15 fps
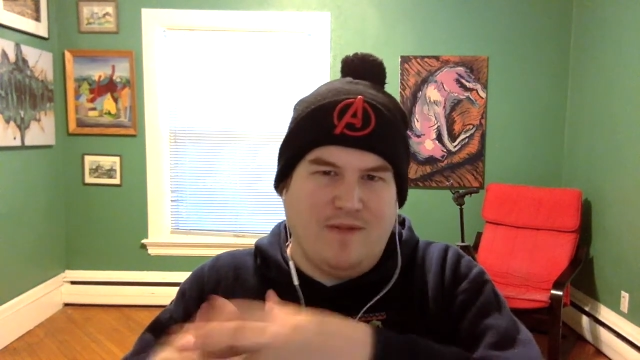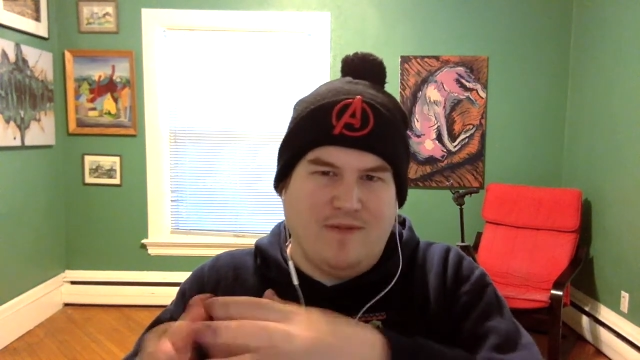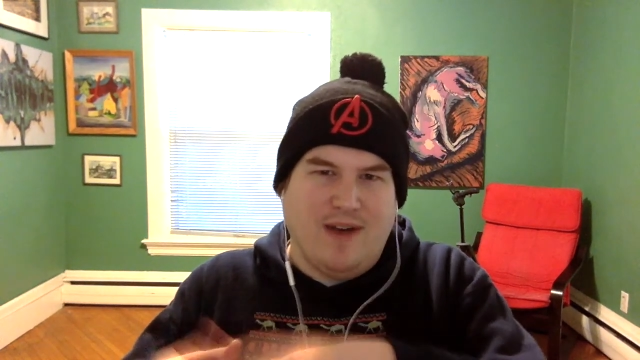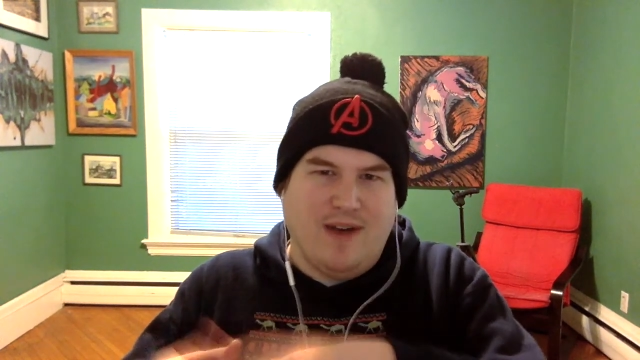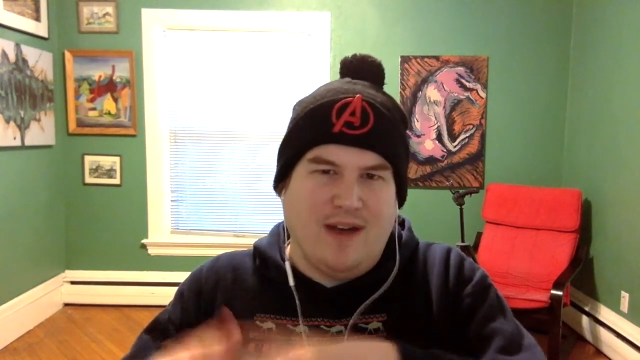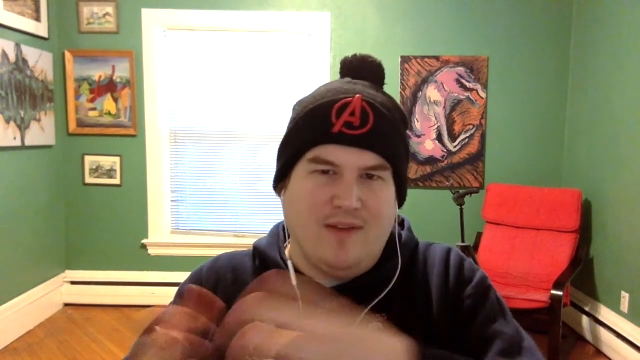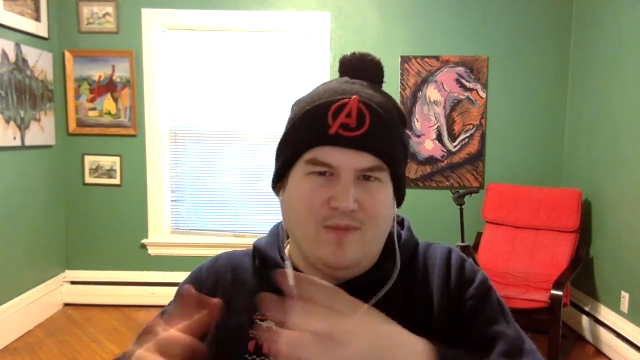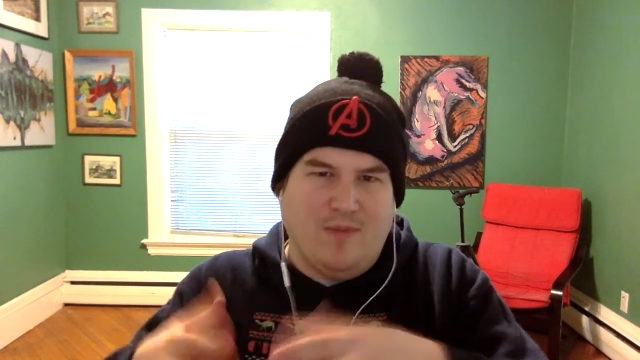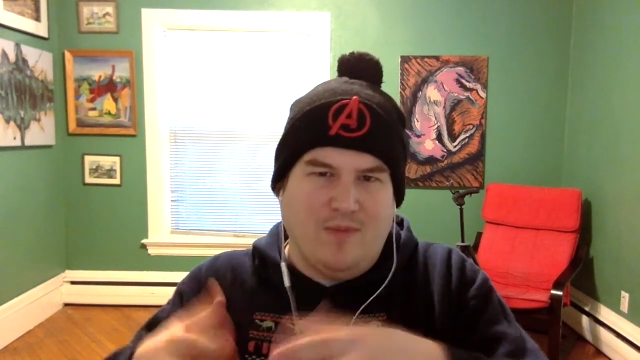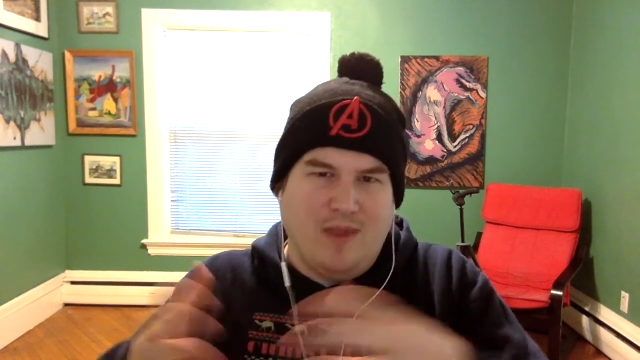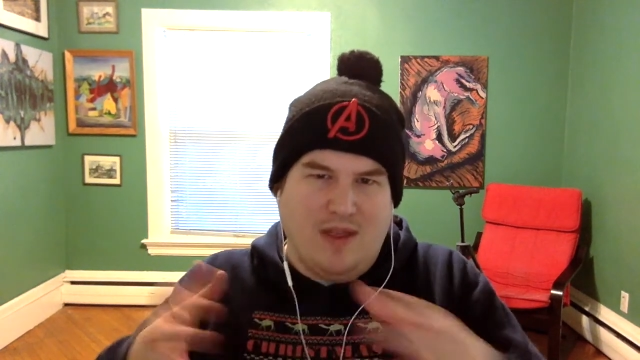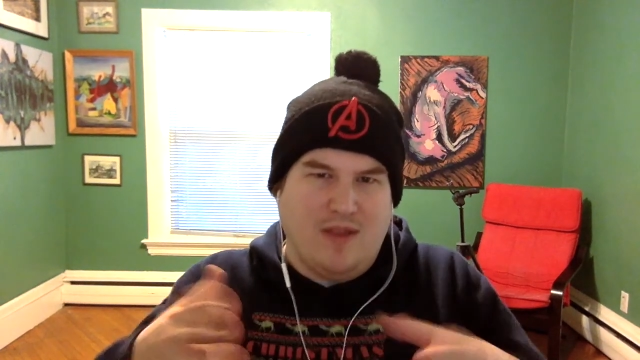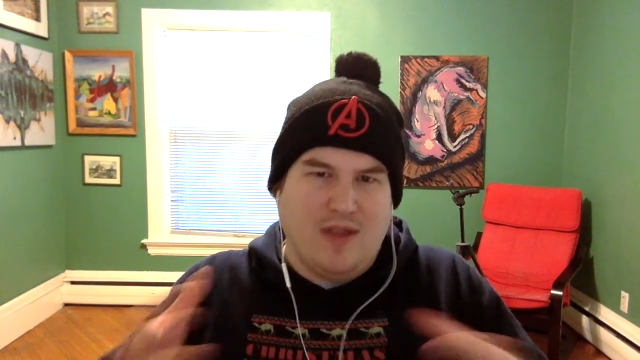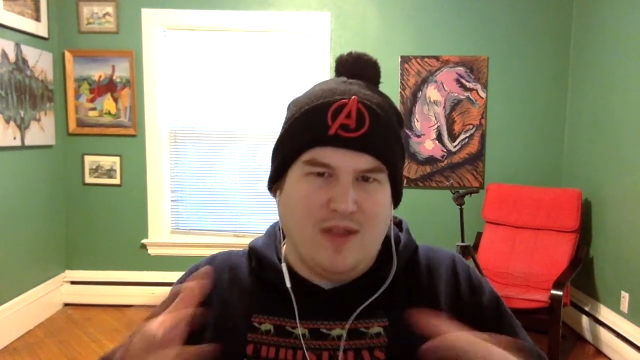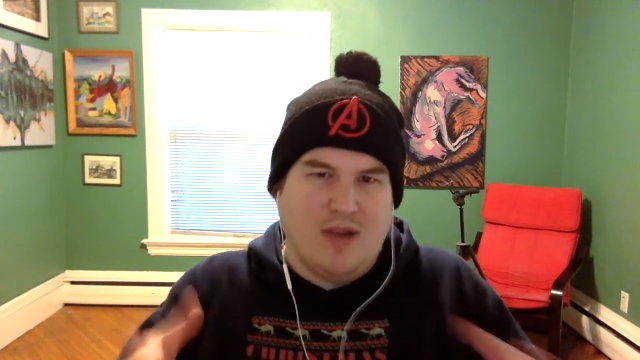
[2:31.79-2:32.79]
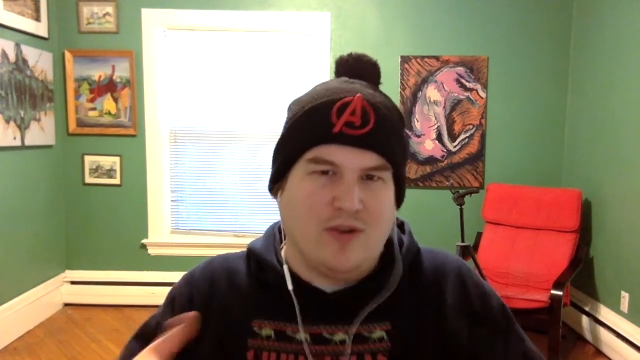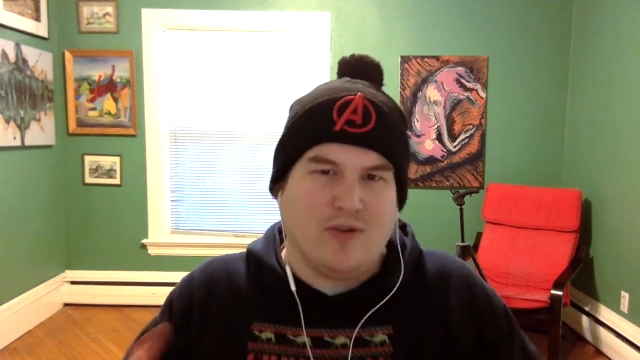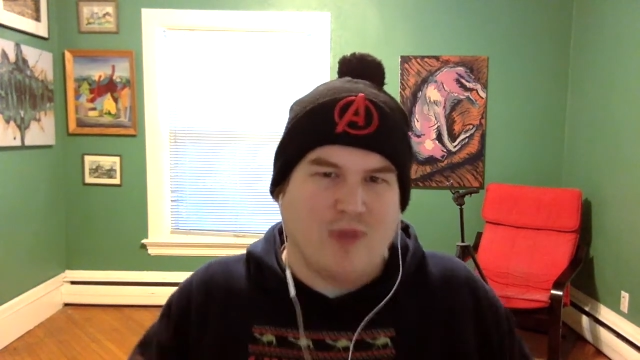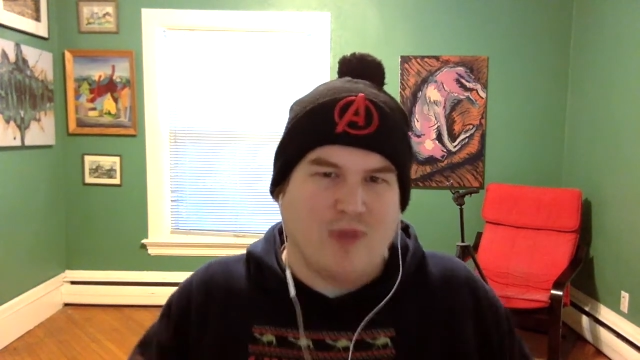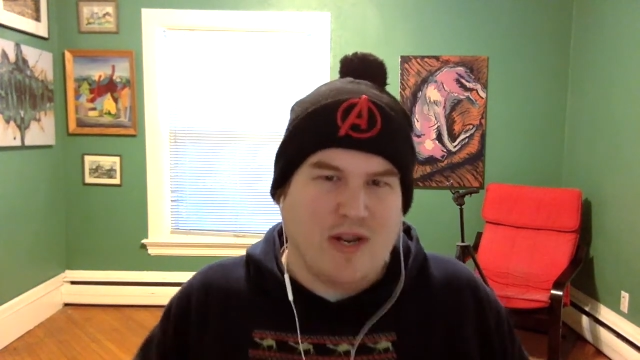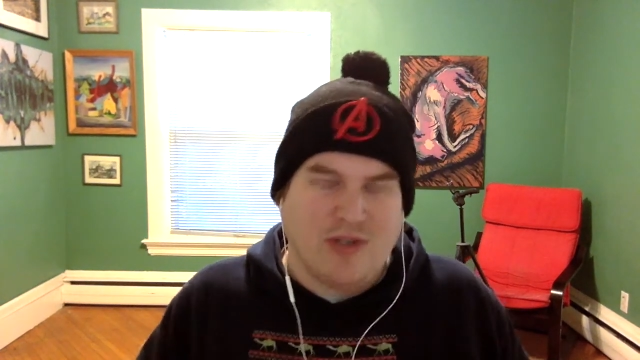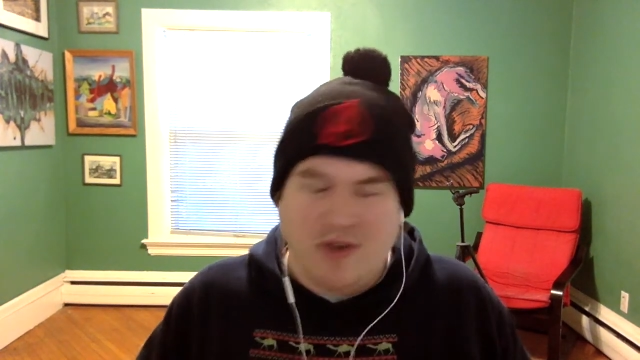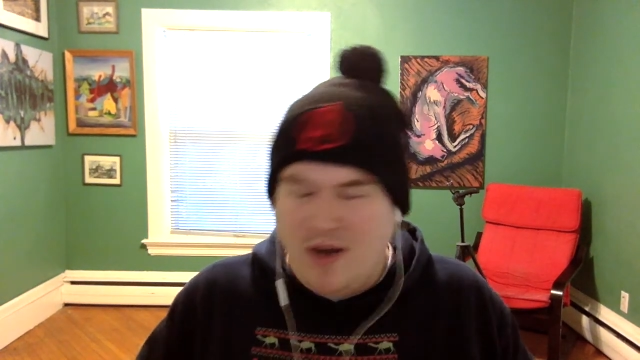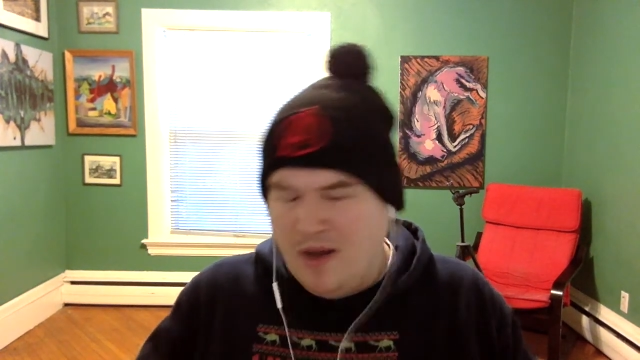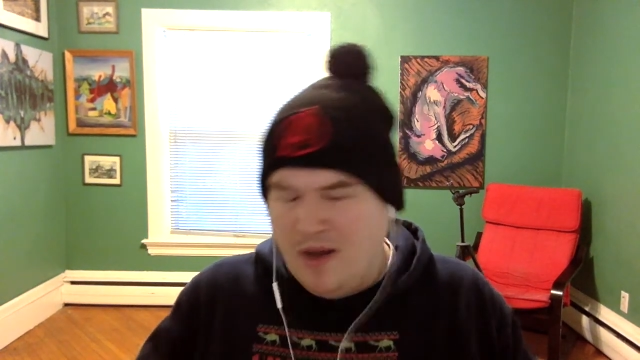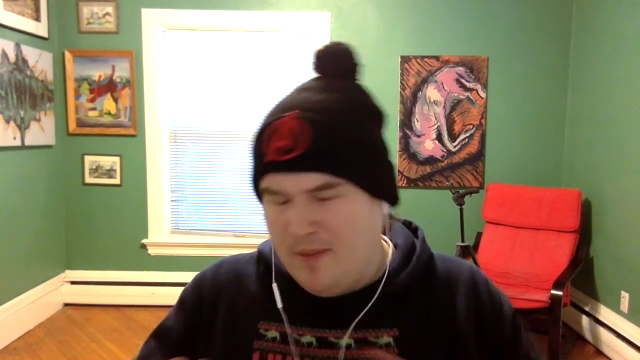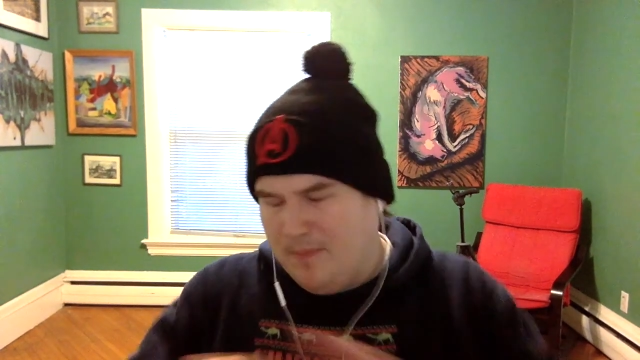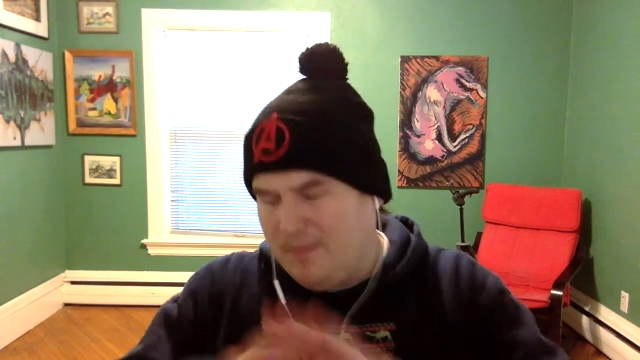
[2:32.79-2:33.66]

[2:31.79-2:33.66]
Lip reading: find that are treasure,